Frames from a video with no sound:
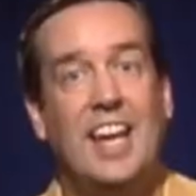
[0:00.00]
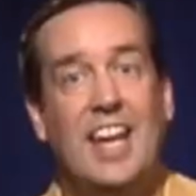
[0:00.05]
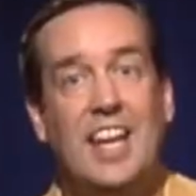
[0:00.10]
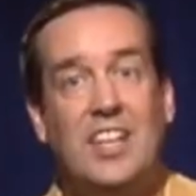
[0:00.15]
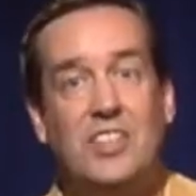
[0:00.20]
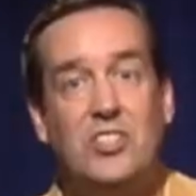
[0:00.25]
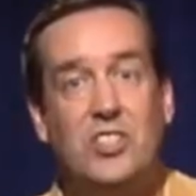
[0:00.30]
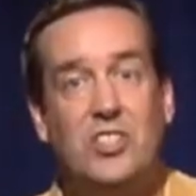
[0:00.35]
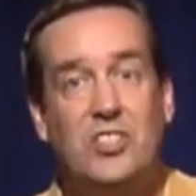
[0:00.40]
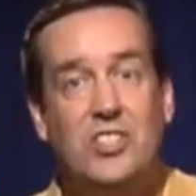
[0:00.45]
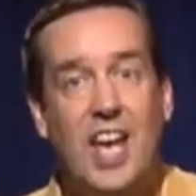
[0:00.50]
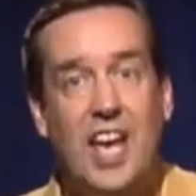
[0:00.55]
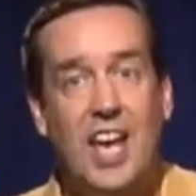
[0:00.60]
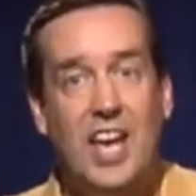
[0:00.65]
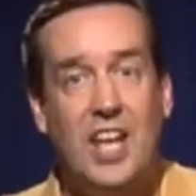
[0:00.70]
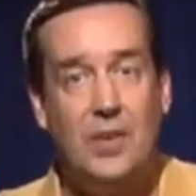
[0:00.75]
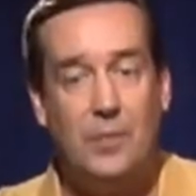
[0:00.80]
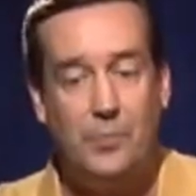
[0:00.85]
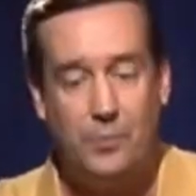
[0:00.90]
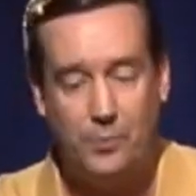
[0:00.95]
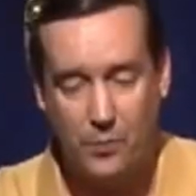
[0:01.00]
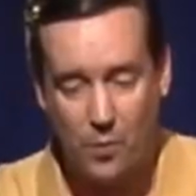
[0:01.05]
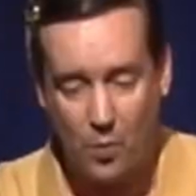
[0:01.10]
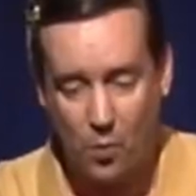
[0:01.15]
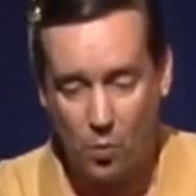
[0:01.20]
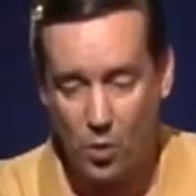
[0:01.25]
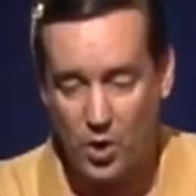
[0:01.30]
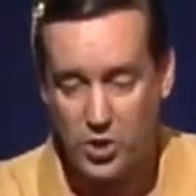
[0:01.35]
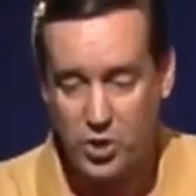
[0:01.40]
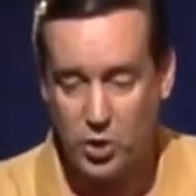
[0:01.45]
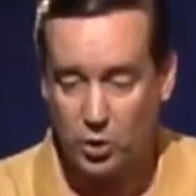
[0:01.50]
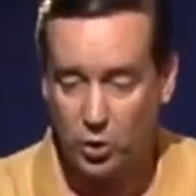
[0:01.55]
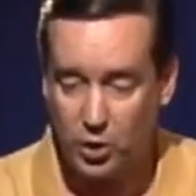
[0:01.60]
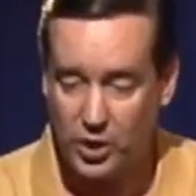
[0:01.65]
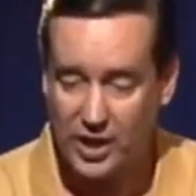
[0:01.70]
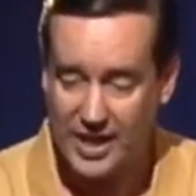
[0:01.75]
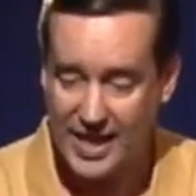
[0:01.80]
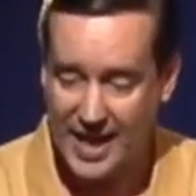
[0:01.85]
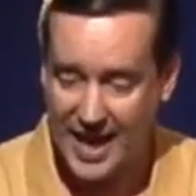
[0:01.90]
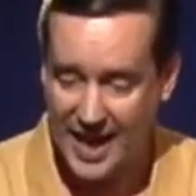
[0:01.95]
Instead, what you're
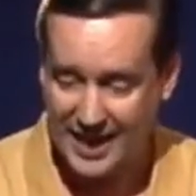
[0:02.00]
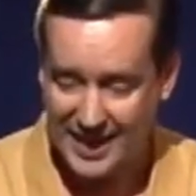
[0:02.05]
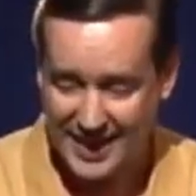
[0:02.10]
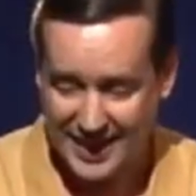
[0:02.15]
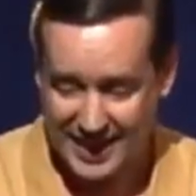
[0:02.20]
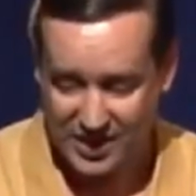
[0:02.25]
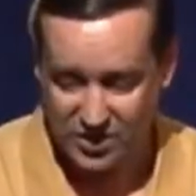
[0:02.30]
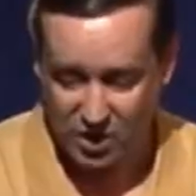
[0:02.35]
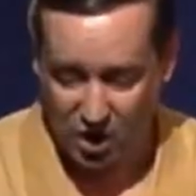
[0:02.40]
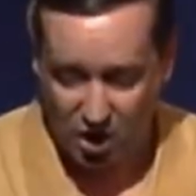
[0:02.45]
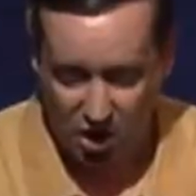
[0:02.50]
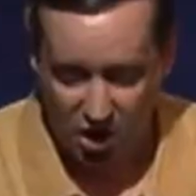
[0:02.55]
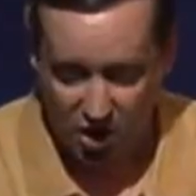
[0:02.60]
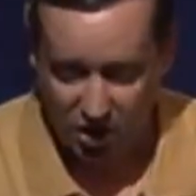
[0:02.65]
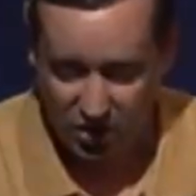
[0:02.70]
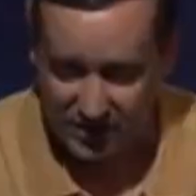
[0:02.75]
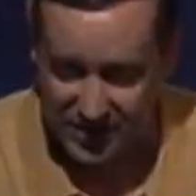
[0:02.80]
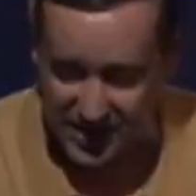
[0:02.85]
looking at is all